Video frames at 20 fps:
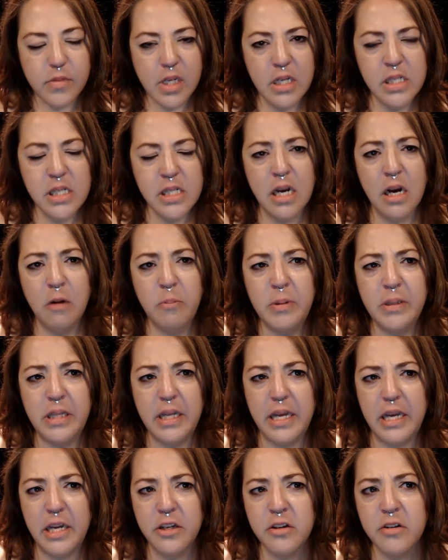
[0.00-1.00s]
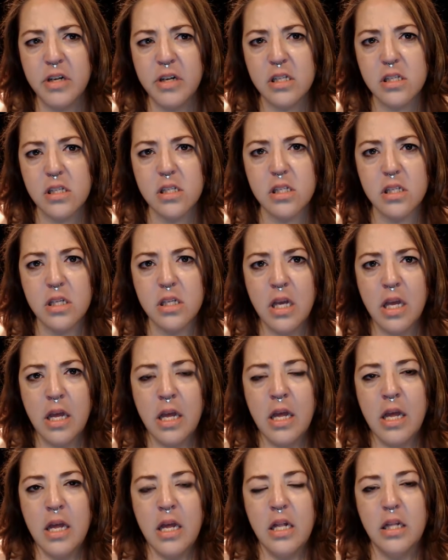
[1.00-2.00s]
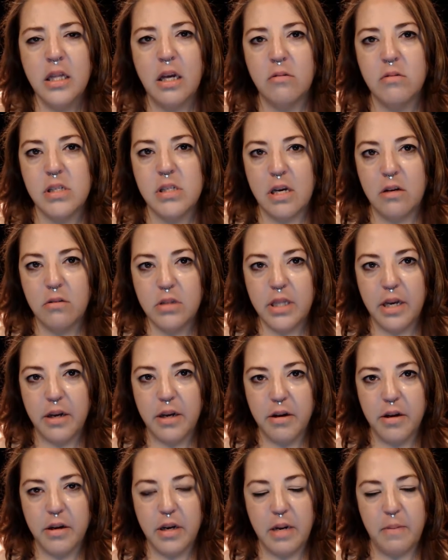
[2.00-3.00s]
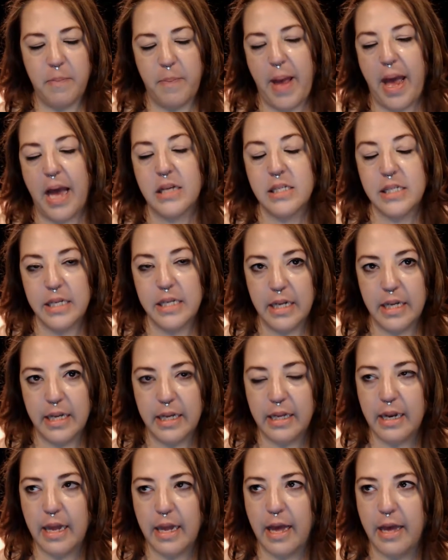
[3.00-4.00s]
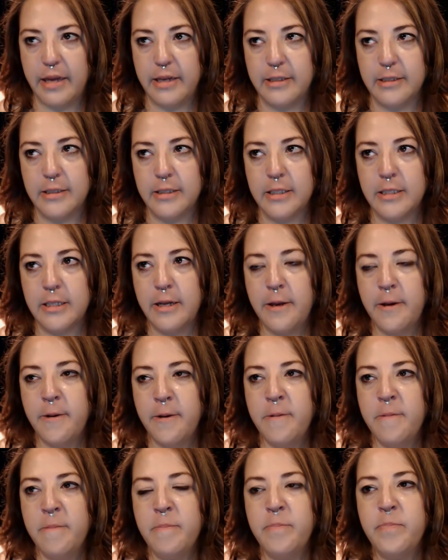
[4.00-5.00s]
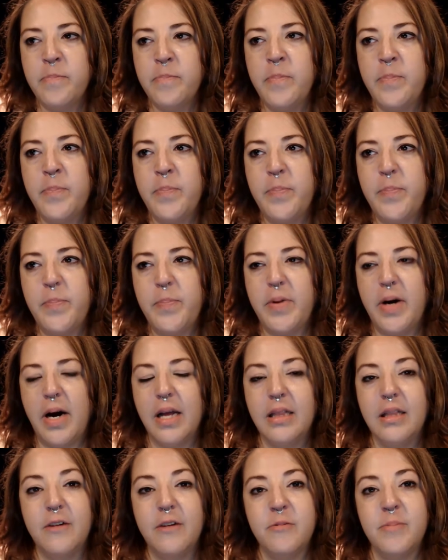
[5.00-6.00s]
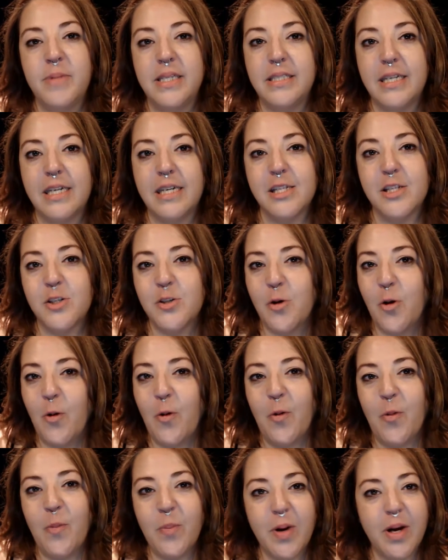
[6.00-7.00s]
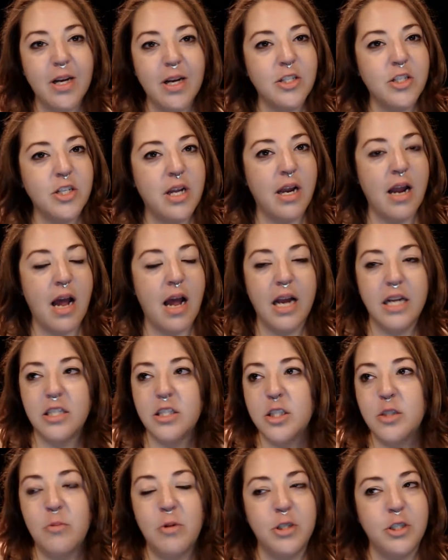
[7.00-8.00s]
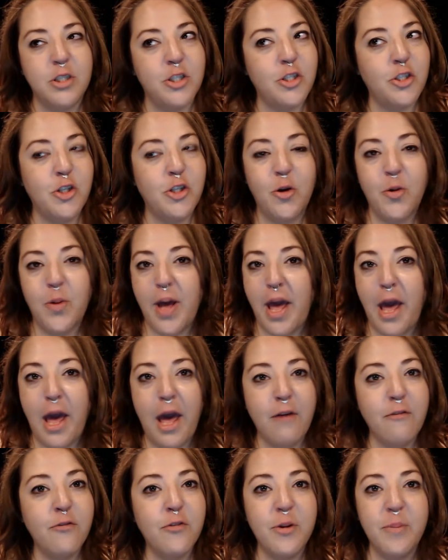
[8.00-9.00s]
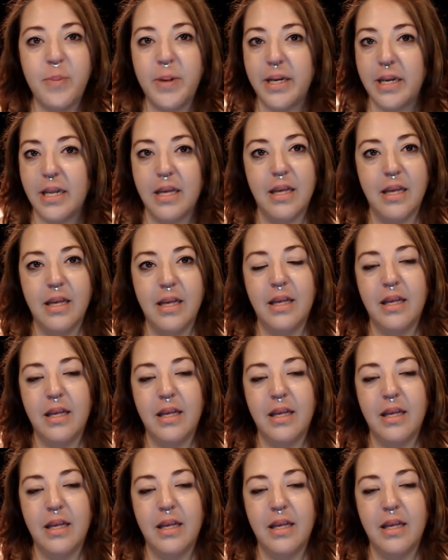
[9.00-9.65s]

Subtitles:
to help with the ignorance that was out there and passing it. And I loved my dad so much. I just wanted to show everybody